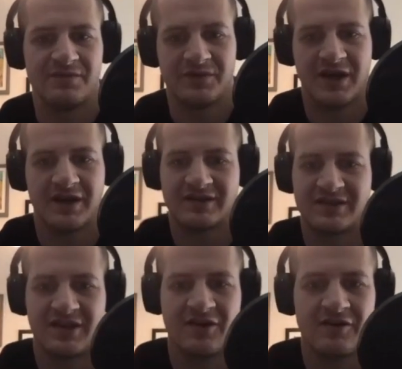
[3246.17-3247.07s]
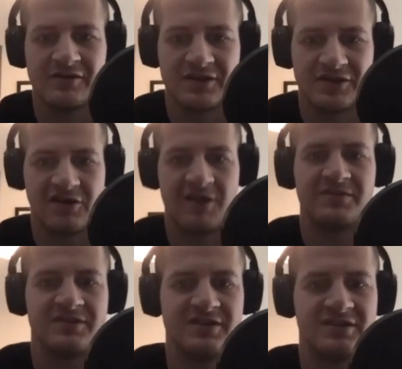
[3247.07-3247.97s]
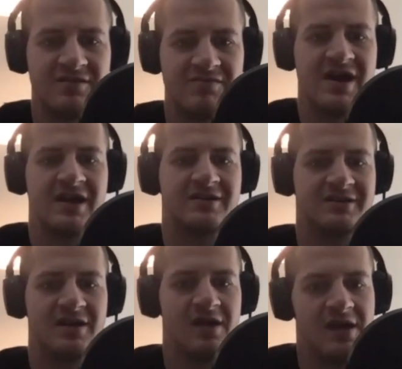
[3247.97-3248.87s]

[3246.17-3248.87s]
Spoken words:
Like, skill discrepancy to the max.